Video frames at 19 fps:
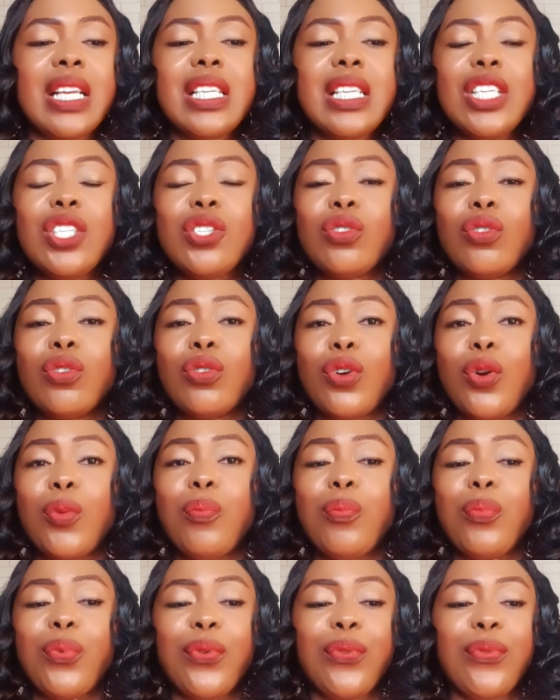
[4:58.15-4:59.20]
This
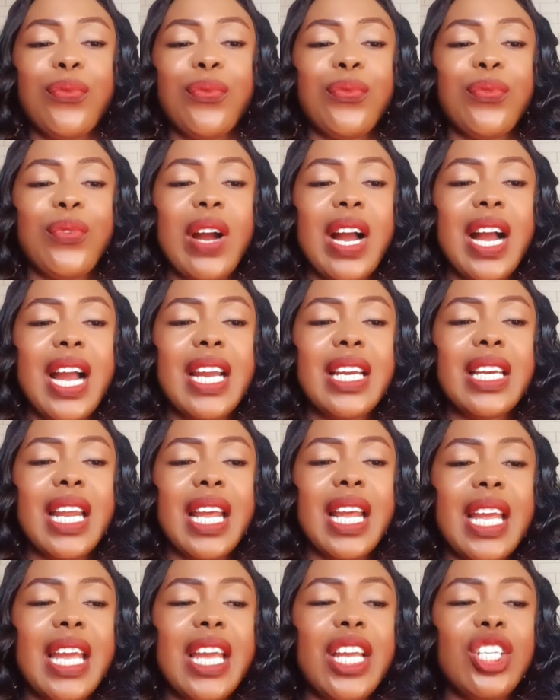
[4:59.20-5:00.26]
scrub provides
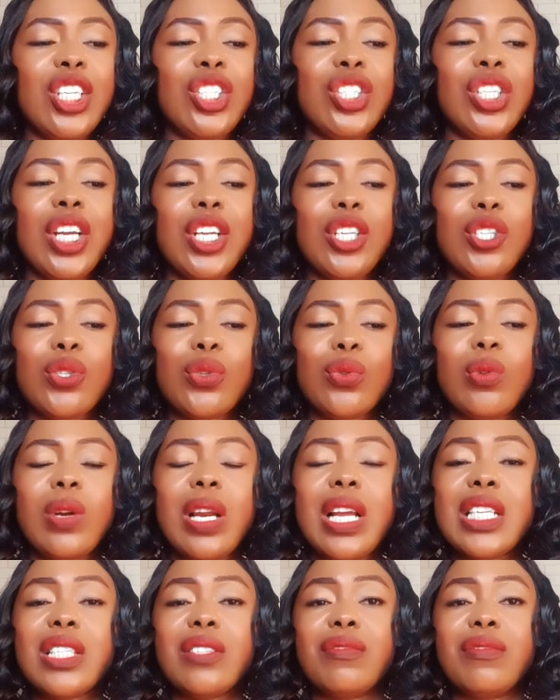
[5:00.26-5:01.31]
a gentle
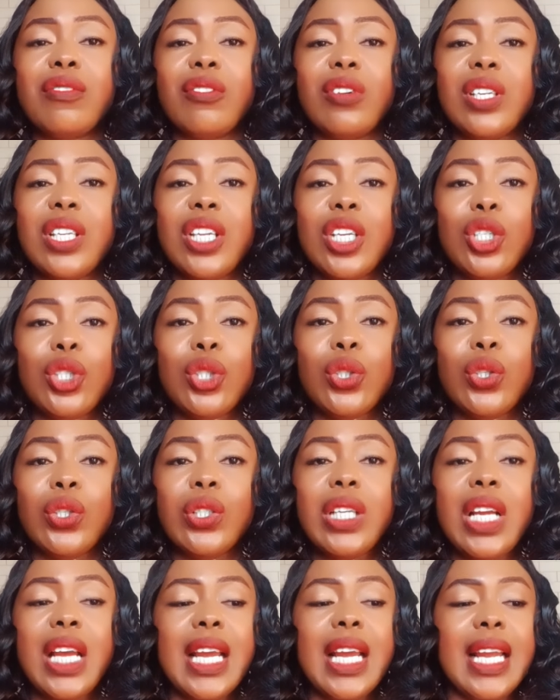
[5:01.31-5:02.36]

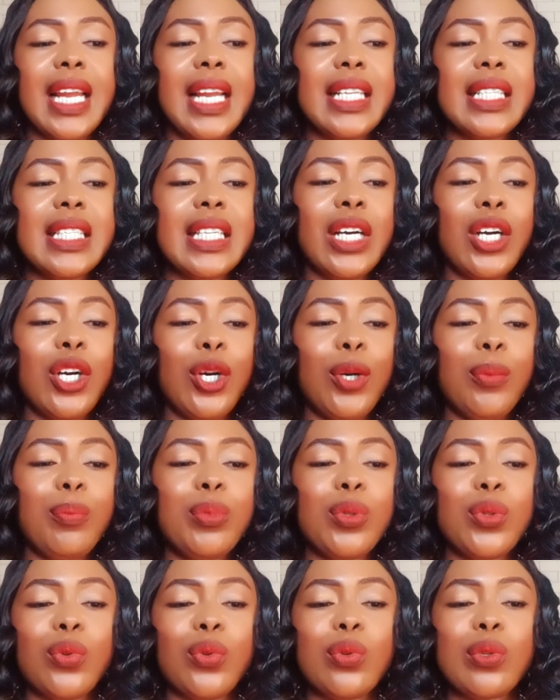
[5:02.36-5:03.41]
exfoliation. It
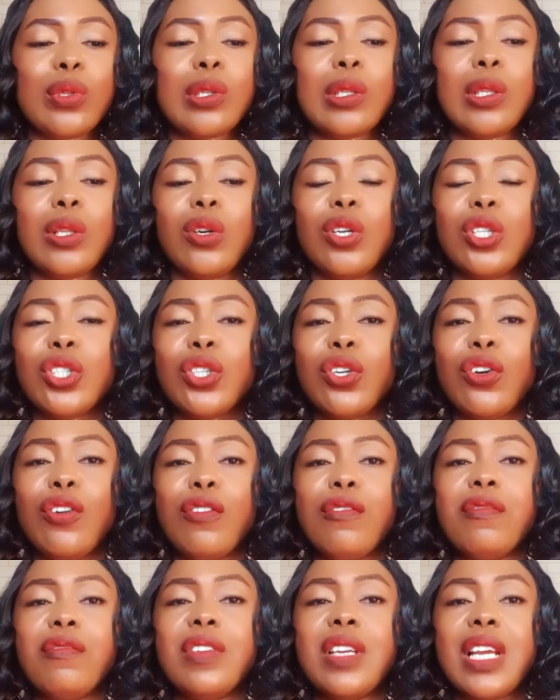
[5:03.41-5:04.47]
helps to sludge
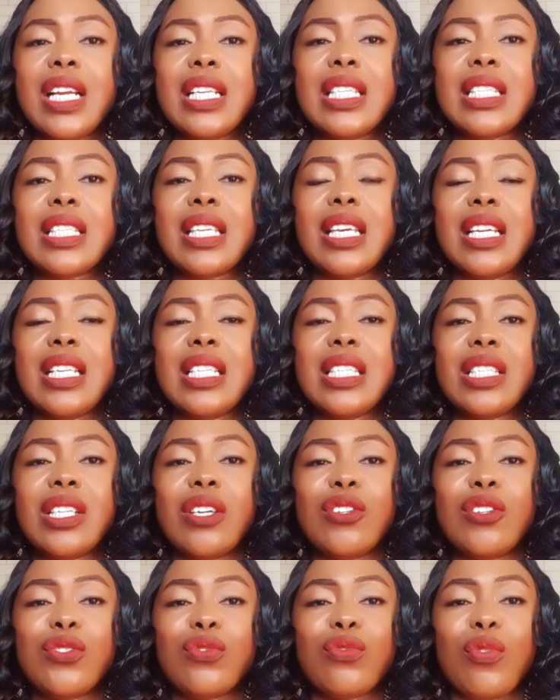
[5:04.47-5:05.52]
off dead skin
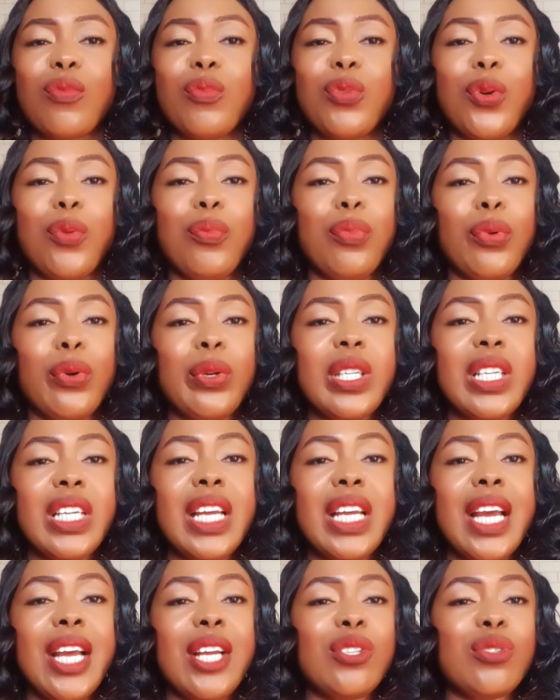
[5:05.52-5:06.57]
cells from your
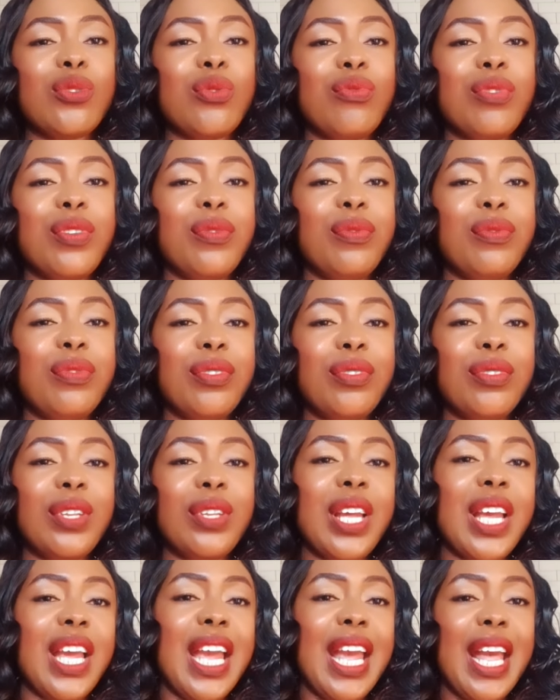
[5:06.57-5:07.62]
body to
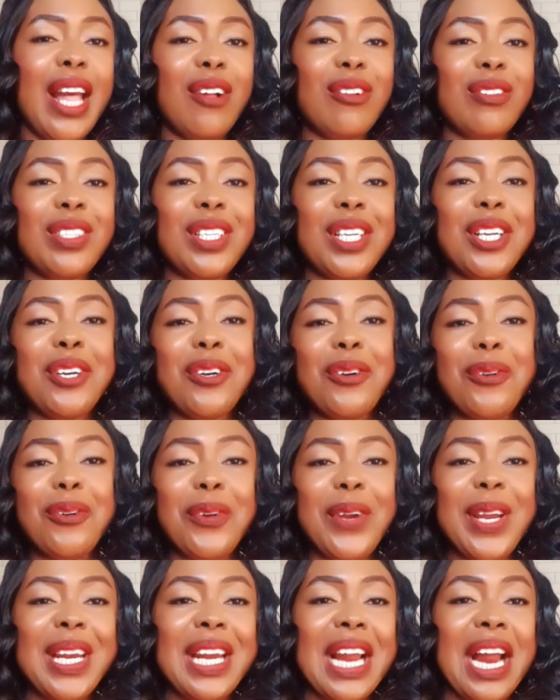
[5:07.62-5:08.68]
reveal a healthy,
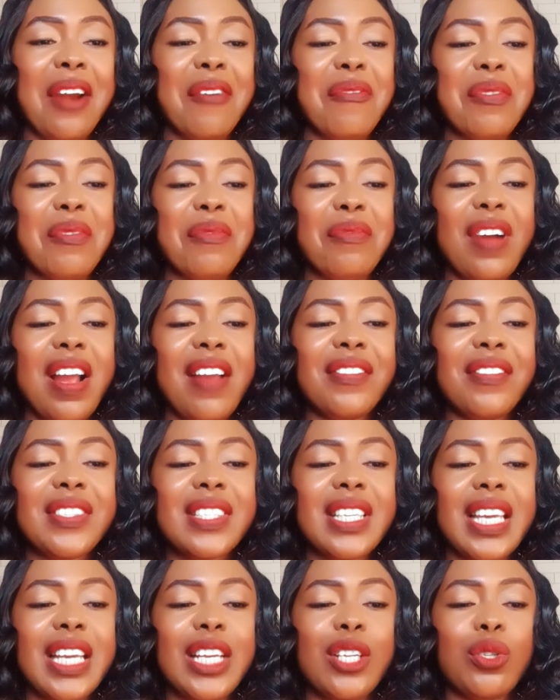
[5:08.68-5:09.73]
glowing, and revived
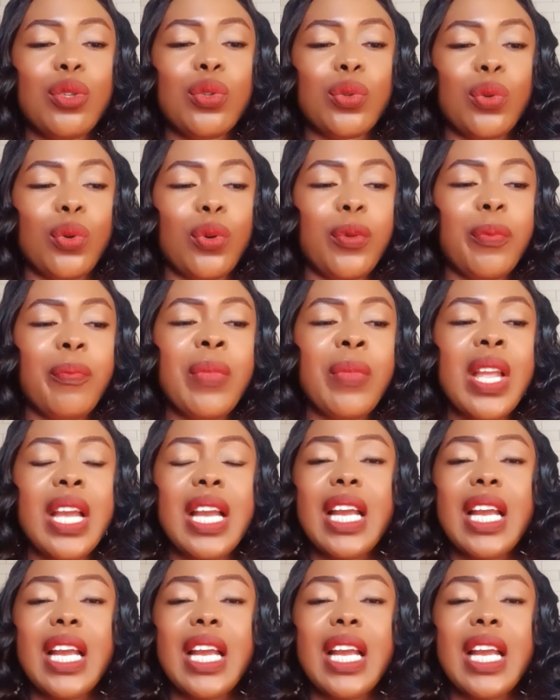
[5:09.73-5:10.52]
skin tone.